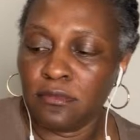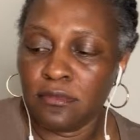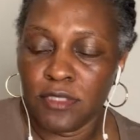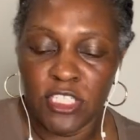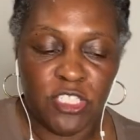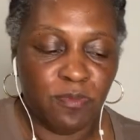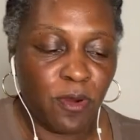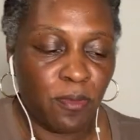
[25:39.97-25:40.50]
This
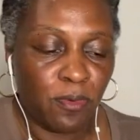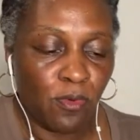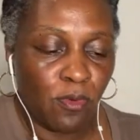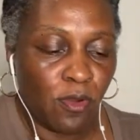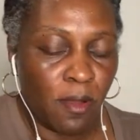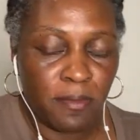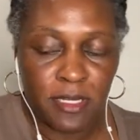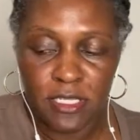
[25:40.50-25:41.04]
purple,
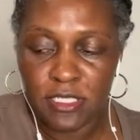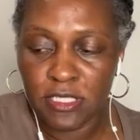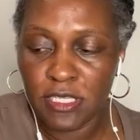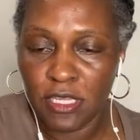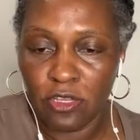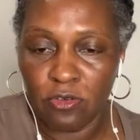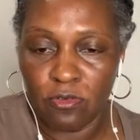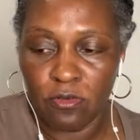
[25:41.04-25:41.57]
this yellow.